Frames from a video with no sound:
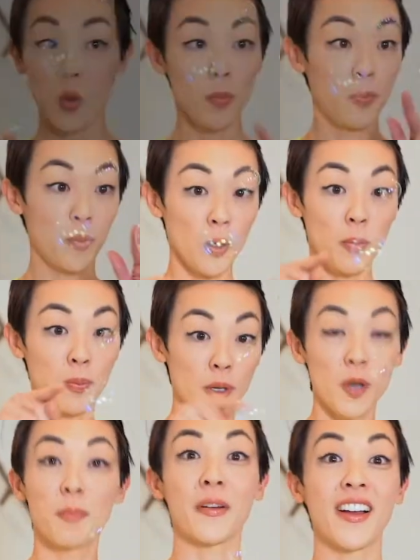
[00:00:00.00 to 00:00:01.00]
Oop,
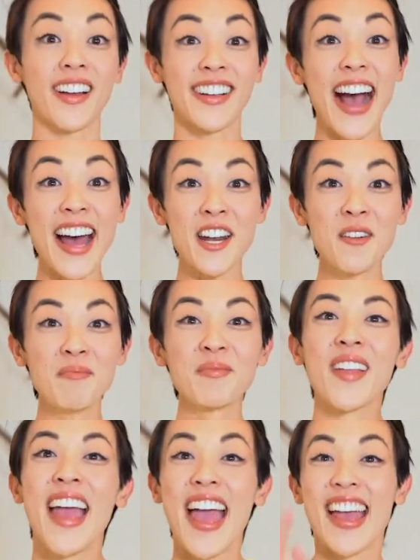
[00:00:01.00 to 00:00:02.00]
oop, oop, got them!
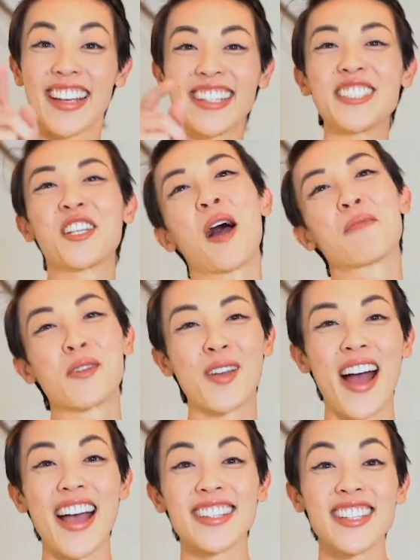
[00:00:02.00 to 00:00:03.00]
Good job, you
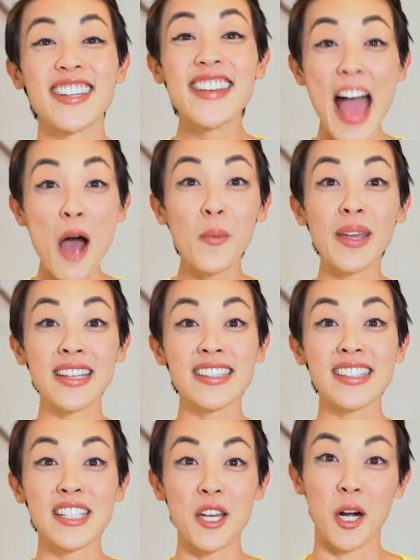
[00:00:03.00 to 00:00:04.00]
guys. Now we
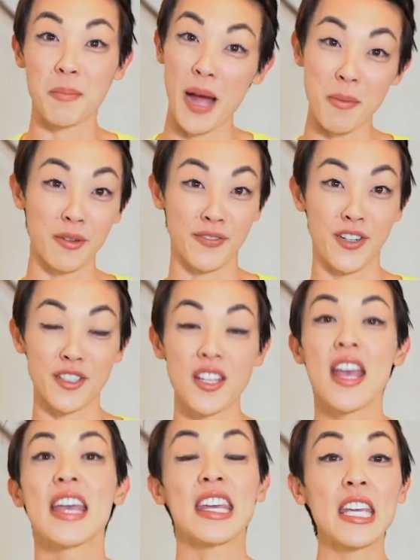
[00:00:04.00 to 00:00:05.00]
can see our Bible verse,
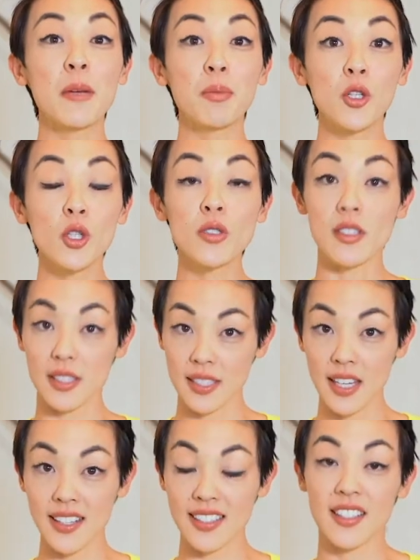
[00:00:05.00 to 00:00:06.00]
Hebrews
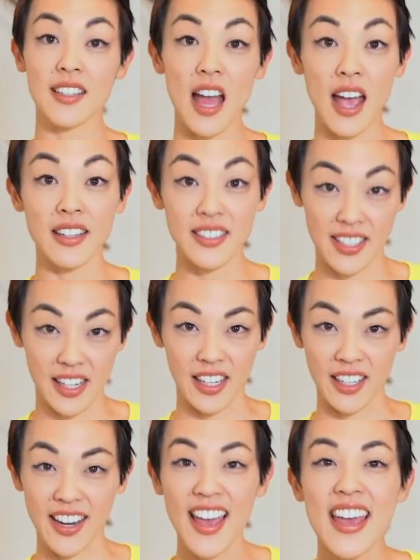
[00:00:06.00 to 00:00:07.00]

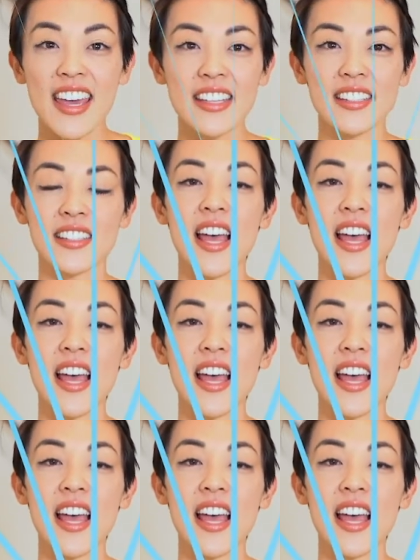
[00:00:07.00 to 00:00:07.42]
6:19. It